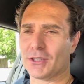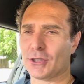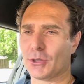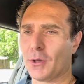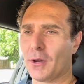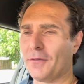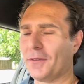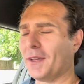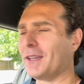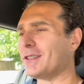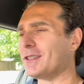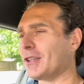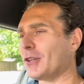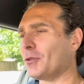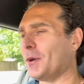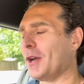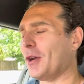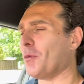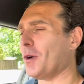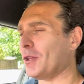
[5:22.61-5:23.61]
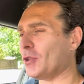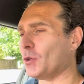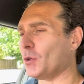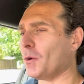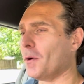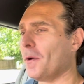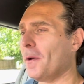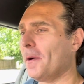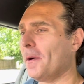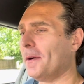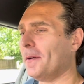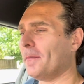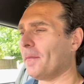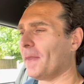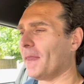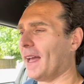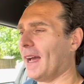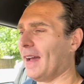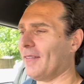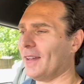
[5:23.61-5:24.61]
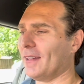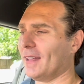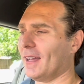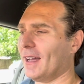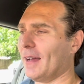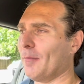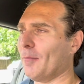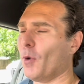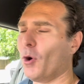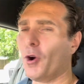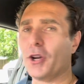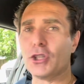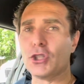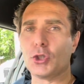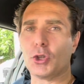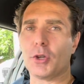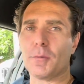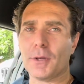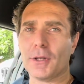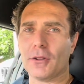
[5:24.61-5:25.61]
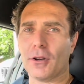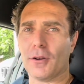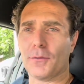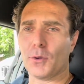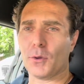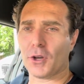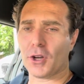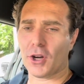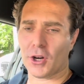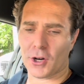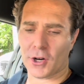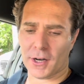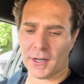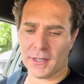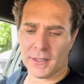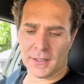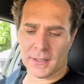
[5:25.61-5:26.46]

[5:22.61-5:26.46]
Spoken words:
So I think it's a great way to have a more enjoyment of your car